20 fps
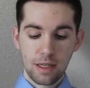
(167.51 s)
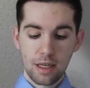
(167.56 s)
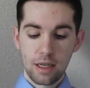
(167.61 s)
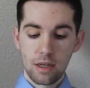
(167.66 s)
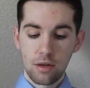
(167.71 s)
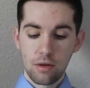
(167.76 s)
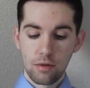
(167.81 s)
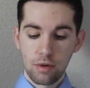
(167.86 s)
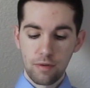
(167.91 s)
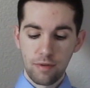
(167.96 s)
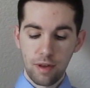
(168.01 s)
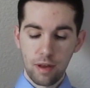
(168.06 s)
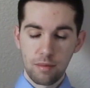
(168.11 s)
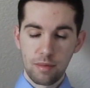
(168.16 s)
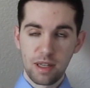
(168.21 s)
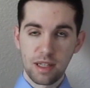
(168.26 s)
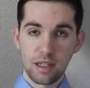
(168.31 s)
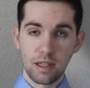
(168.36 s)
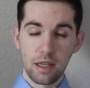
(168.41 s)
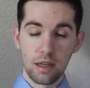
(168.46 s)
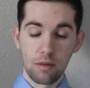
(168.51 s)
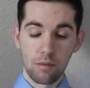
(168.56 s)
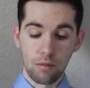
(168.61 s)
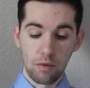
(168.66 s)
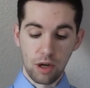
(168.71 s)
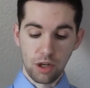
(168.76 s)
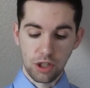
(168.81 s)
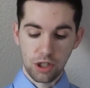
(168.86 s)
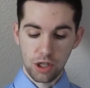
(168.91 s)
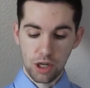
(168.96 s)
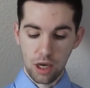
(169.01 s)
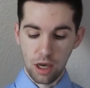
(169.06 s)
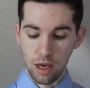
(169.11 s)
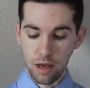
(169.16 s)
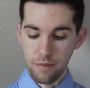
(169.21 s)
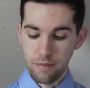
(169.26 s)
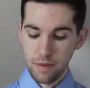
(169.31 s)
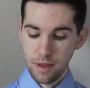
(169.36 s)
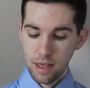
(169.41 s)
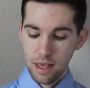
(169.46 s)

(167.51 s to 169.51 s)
and new developments in Russia.